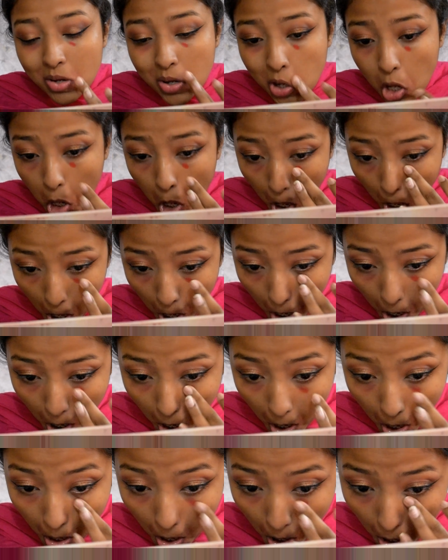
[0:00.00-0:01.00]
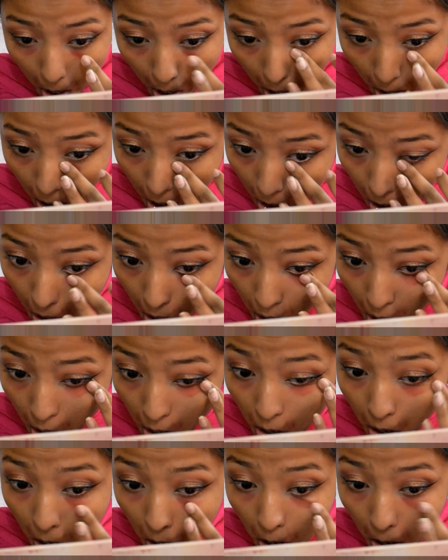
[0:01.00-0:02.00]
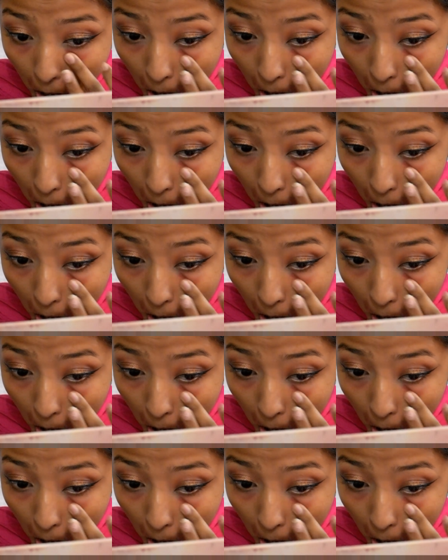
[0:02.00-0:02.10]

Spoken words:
under eyes and the places where I have